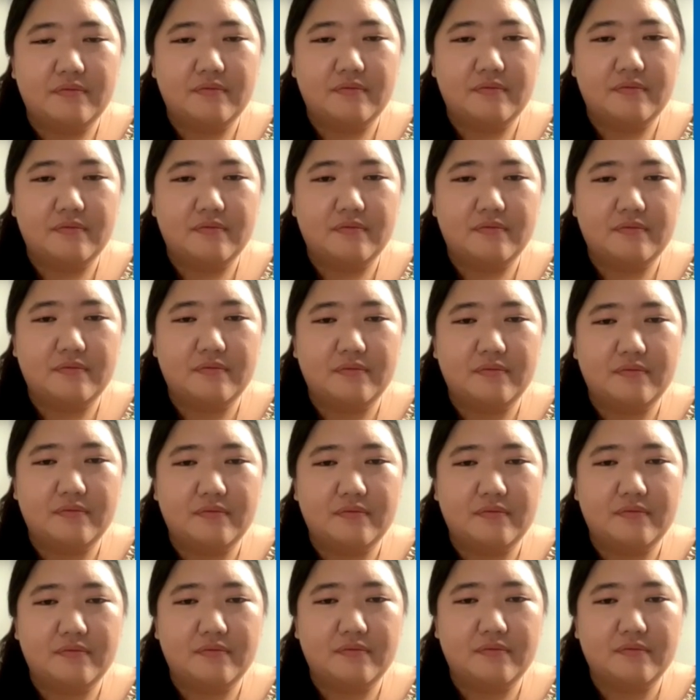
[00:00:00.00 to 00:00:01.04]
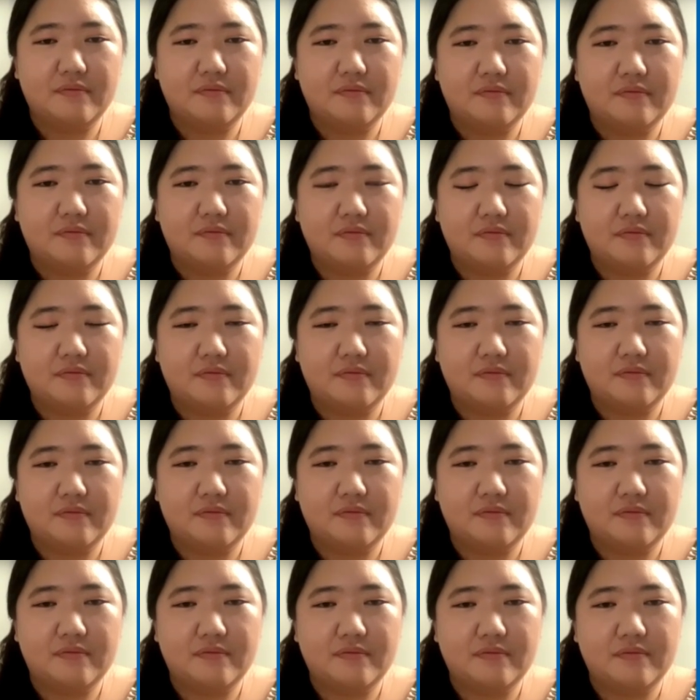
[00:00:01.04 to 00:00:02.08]

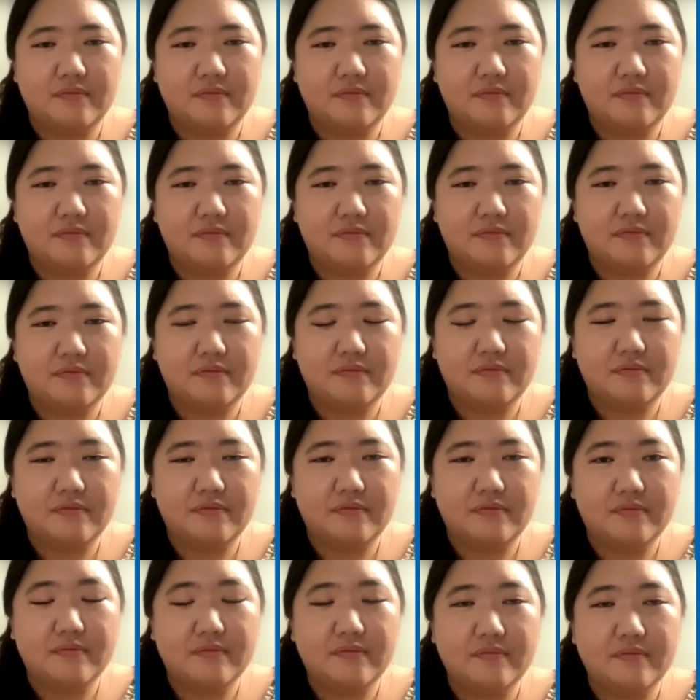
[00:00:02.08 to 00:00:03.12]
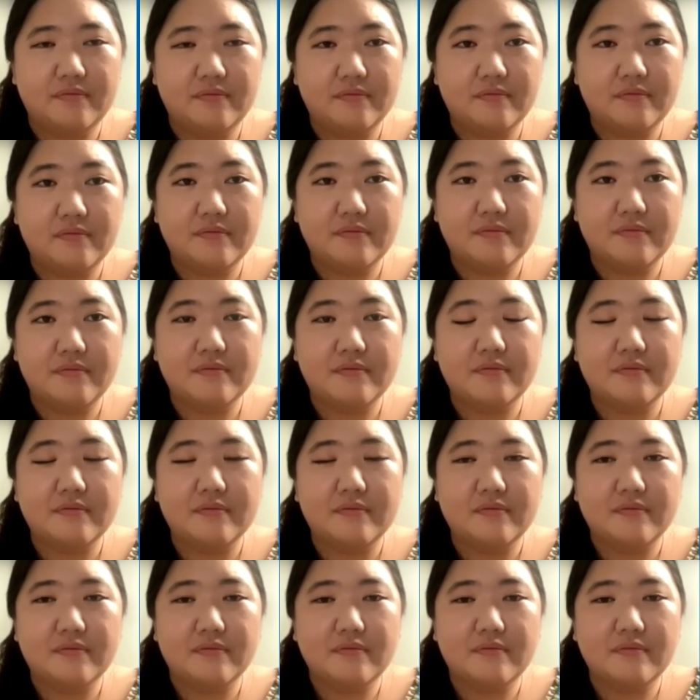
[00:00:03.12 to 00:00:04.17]

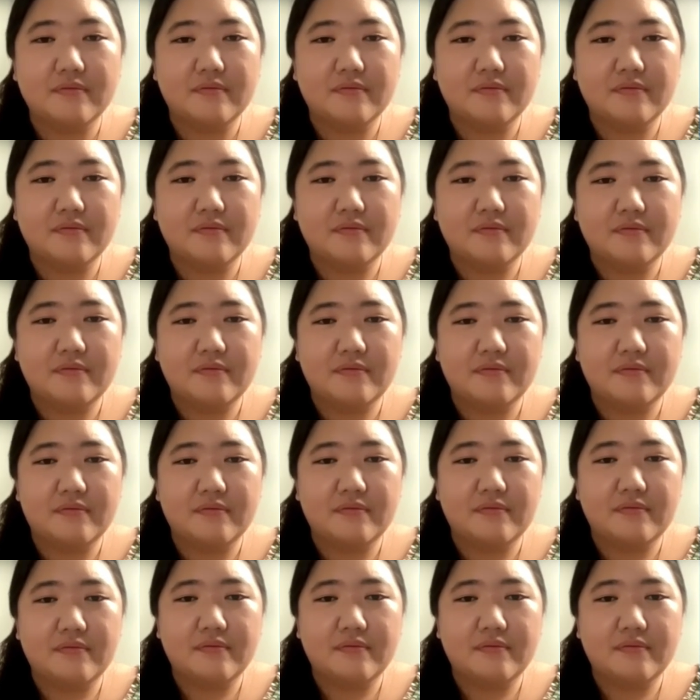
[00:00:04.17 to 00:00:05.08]
[no speech]